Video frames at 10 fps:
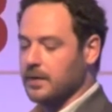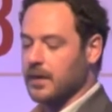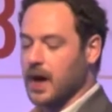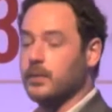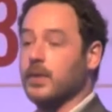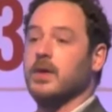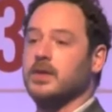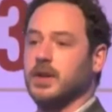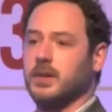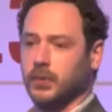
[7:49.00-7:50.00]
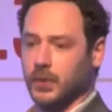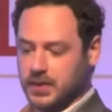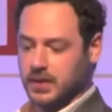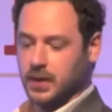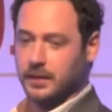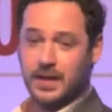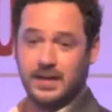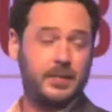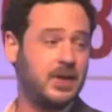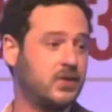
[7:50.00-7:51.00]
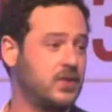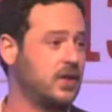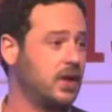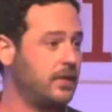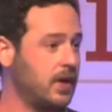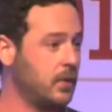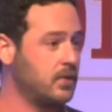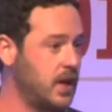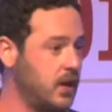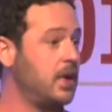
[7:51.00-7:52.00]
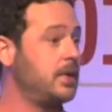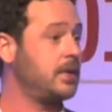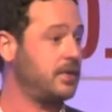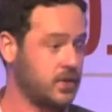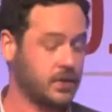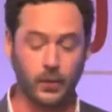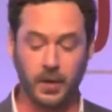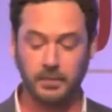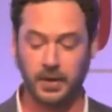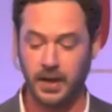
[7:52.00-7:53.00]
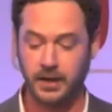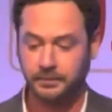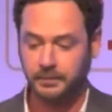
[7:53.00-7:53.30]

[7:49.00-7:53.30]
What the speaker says: 5, we don't do employee surveys. I'd be interested to know if anyone don't, maybe if it's a small company.